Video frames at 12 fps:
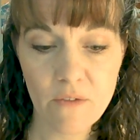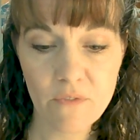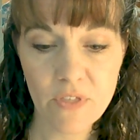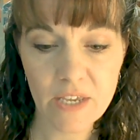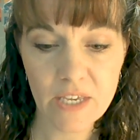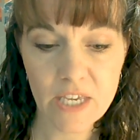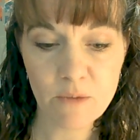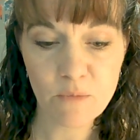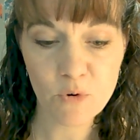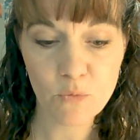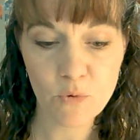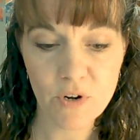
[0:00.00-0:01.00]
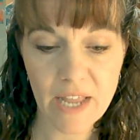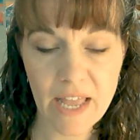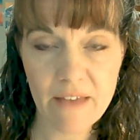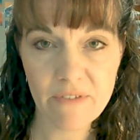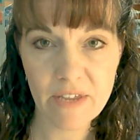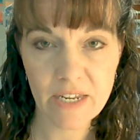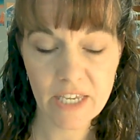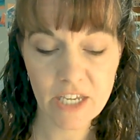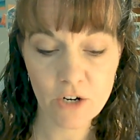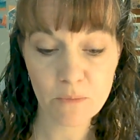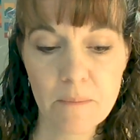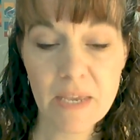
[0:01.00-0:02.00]
the Hebrew word eved
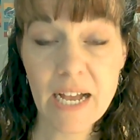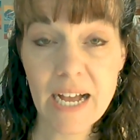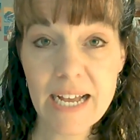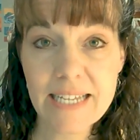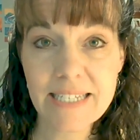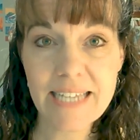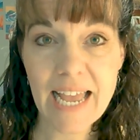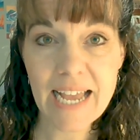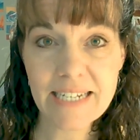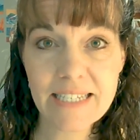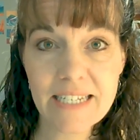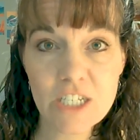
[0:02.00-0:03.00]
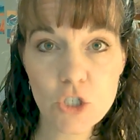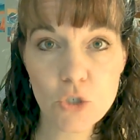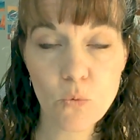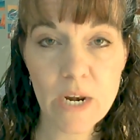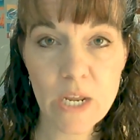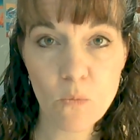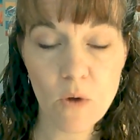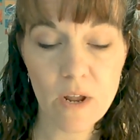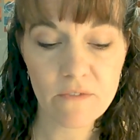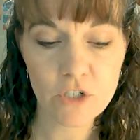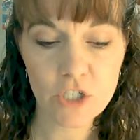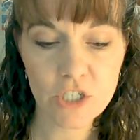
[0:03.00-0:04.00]
here, because Exodus
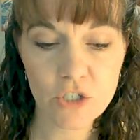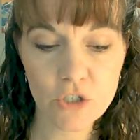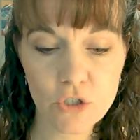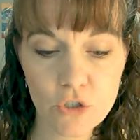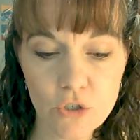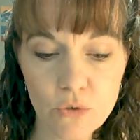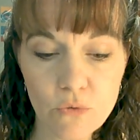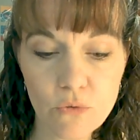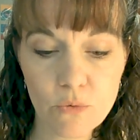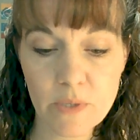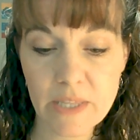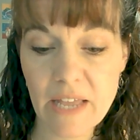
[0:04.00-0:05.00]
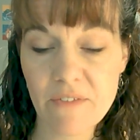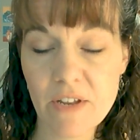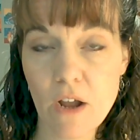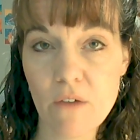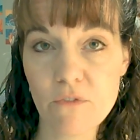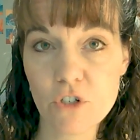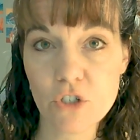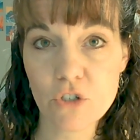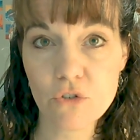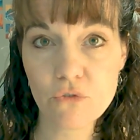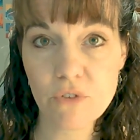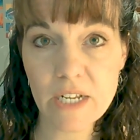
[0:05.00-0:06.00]
21 verses 2 through 11 offers
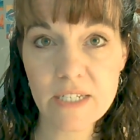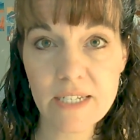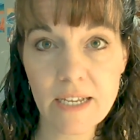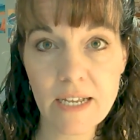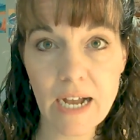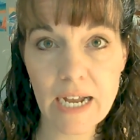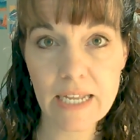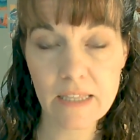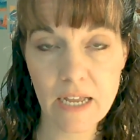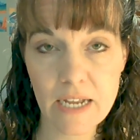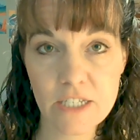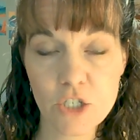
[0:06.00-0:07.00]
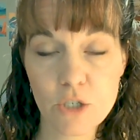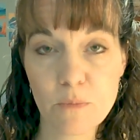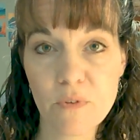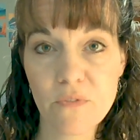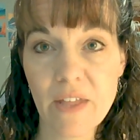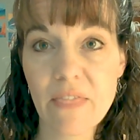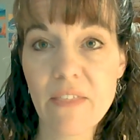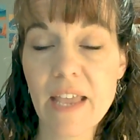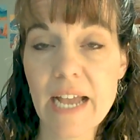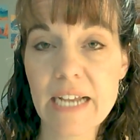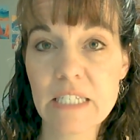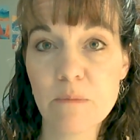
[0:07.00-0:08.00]
strict guidelines to prevent the
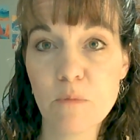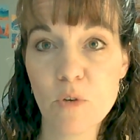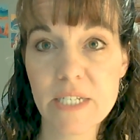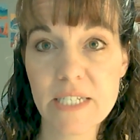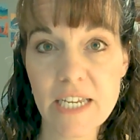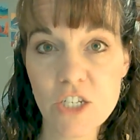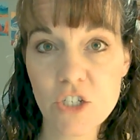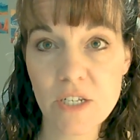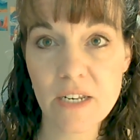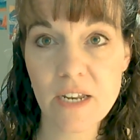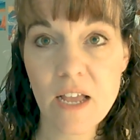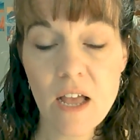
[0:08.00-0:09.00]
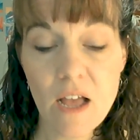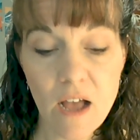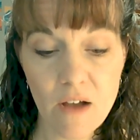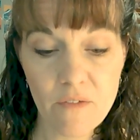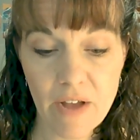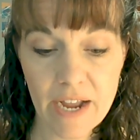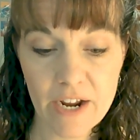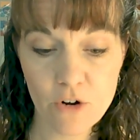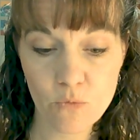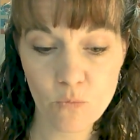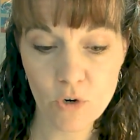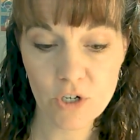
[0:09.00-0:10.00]
exploitation of
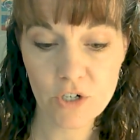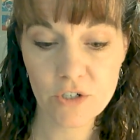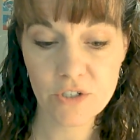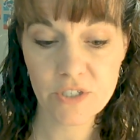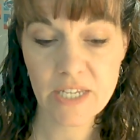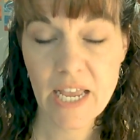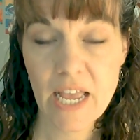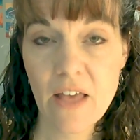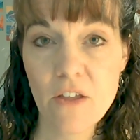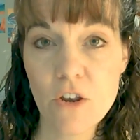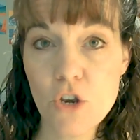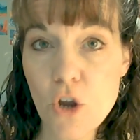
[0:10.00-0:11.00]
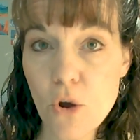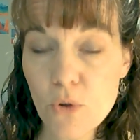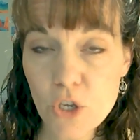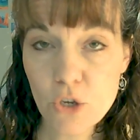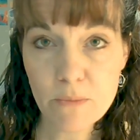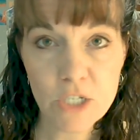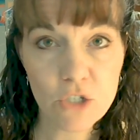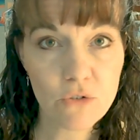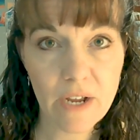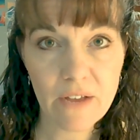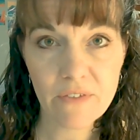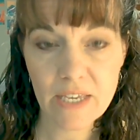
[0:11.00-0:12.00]
hired workers. No human
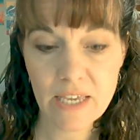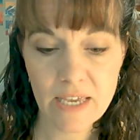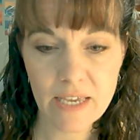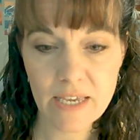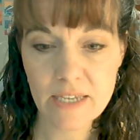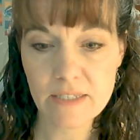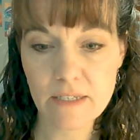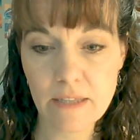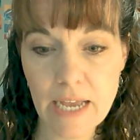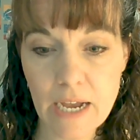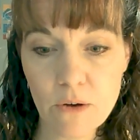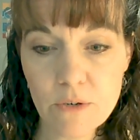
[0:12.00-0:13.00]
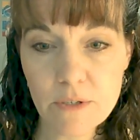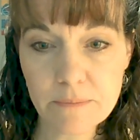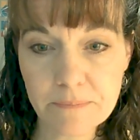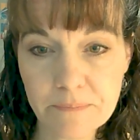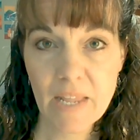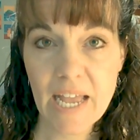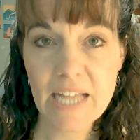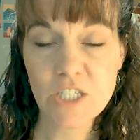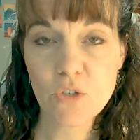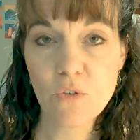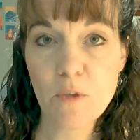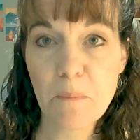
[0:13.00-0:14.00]
trafficking is allowed. And
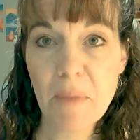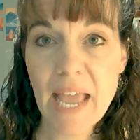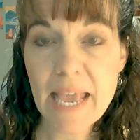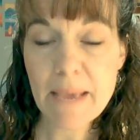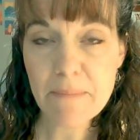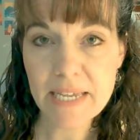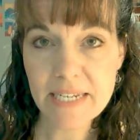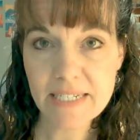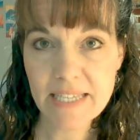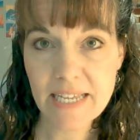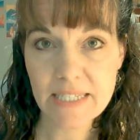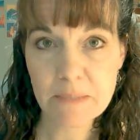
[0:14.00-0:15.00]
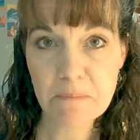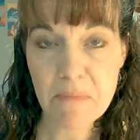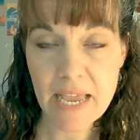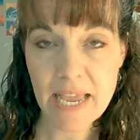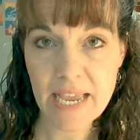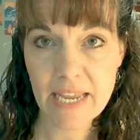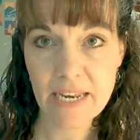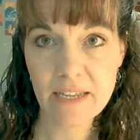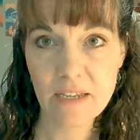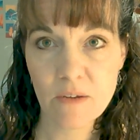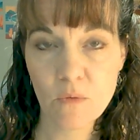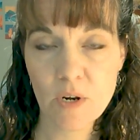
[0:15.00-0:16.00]
so the payment that's made
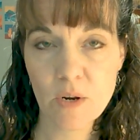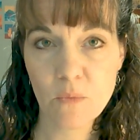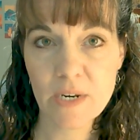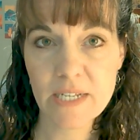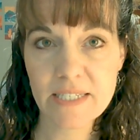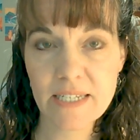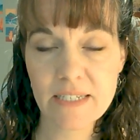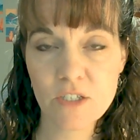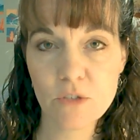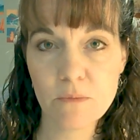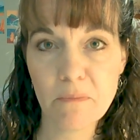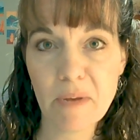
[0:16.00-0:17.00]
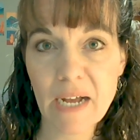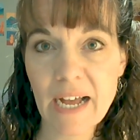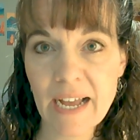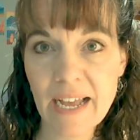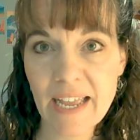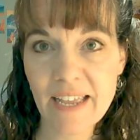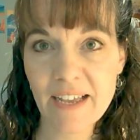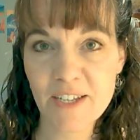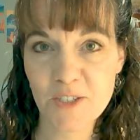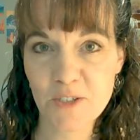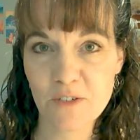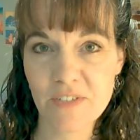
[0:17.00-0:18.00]
when it says to buy a
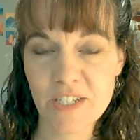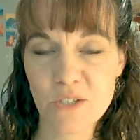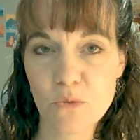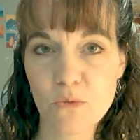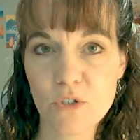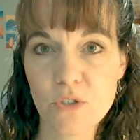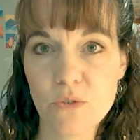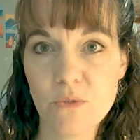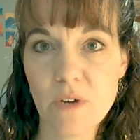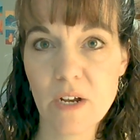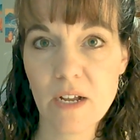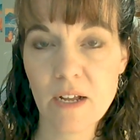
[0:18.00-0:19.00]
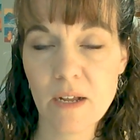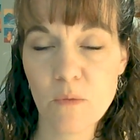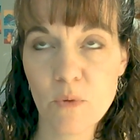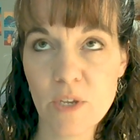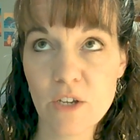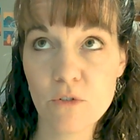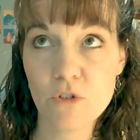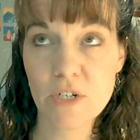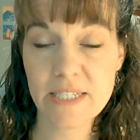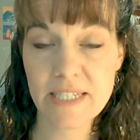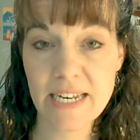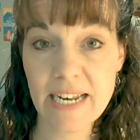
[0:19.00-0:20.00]
servant or to we could
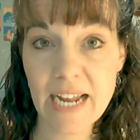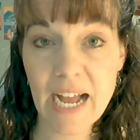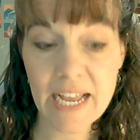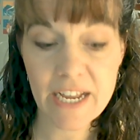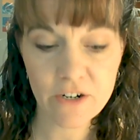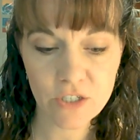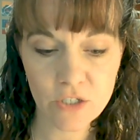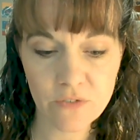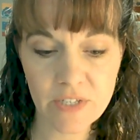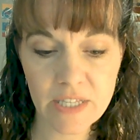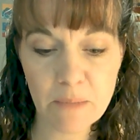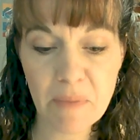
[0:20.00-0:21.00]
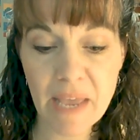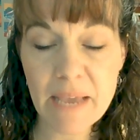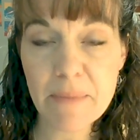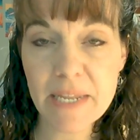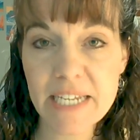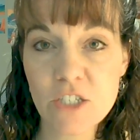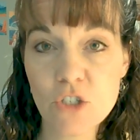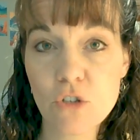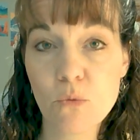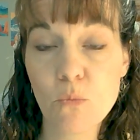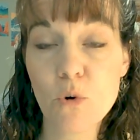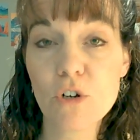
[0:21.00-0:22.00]
translate it hire a servant. The payment is to
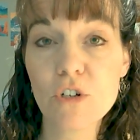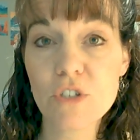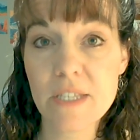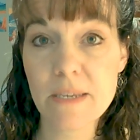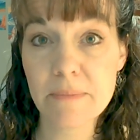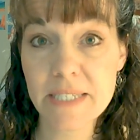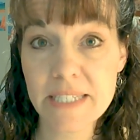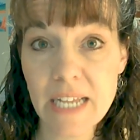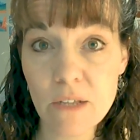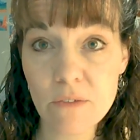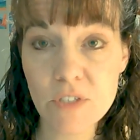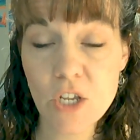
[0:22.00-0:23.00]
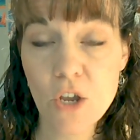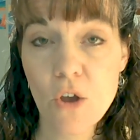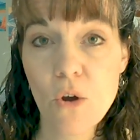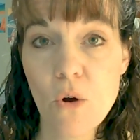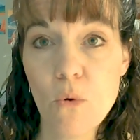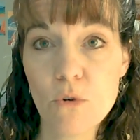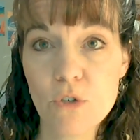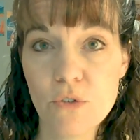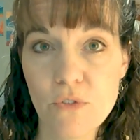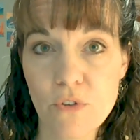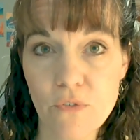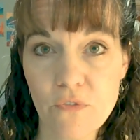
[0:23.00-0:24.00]
the workers themselves or
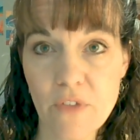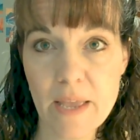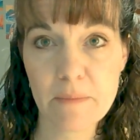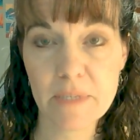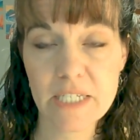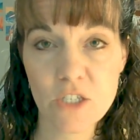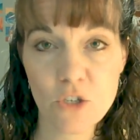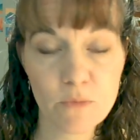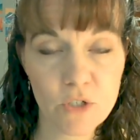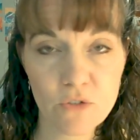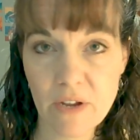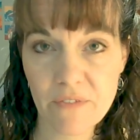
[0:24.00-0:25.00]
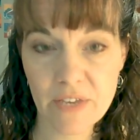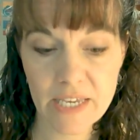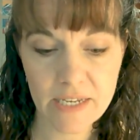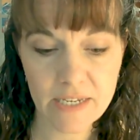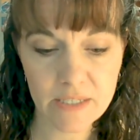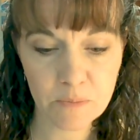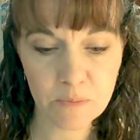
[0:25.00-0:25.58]
to their families. Human trafficking is